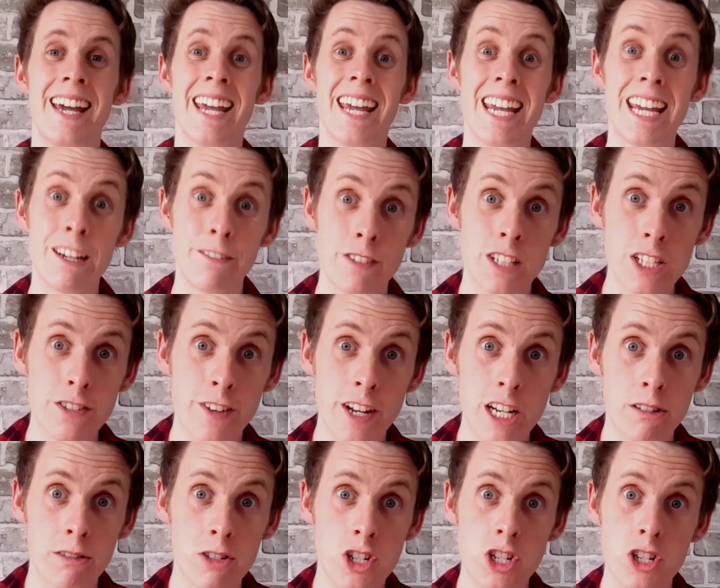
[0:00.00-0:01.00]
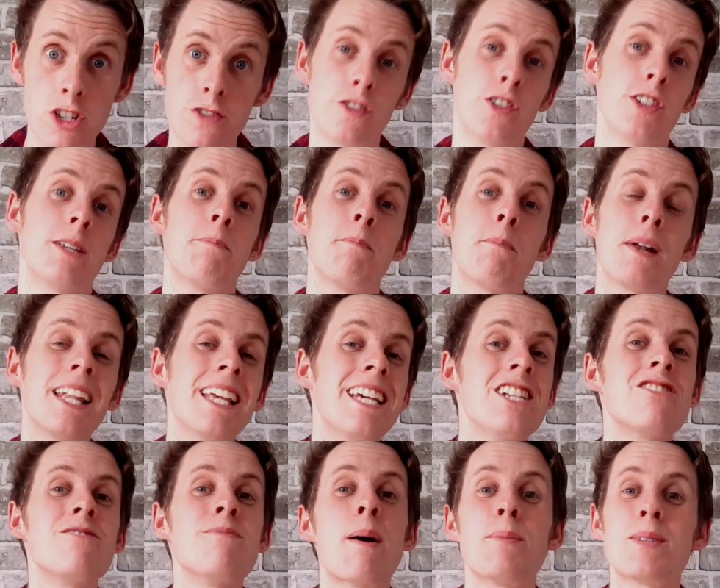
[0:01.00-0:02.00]
If this video was useful, then
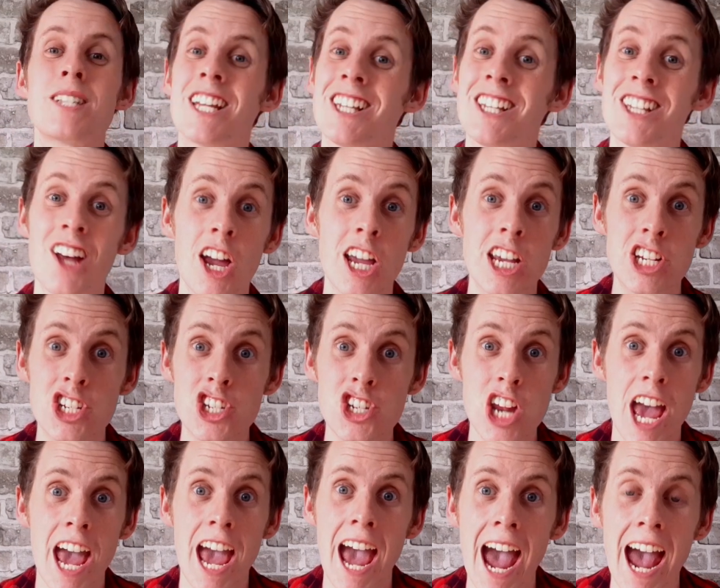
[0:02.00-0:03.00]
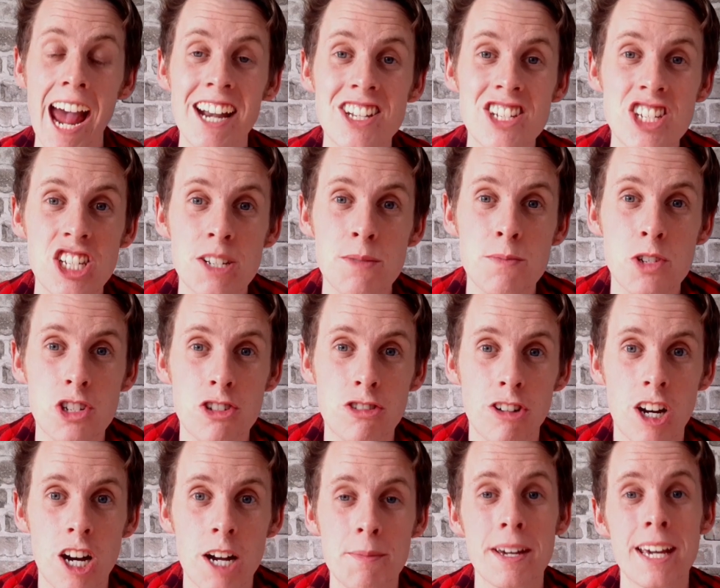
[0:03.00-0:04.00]
please remember to like, share and
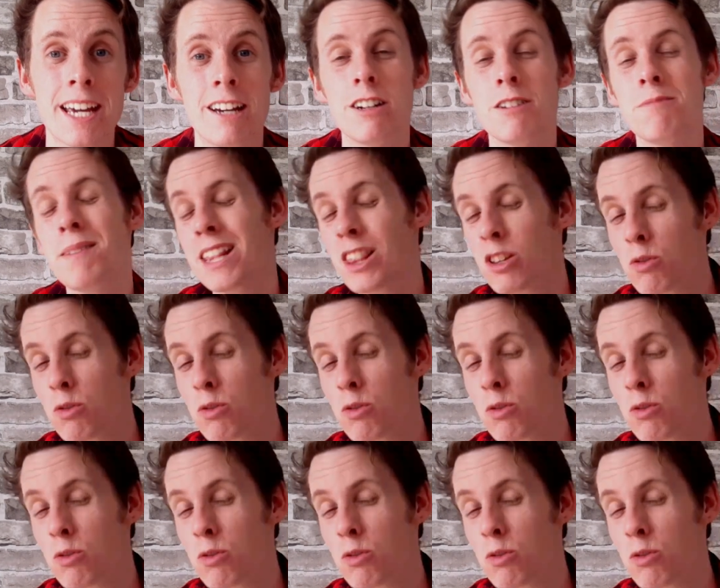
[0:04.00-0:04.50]
subscribe. It would mean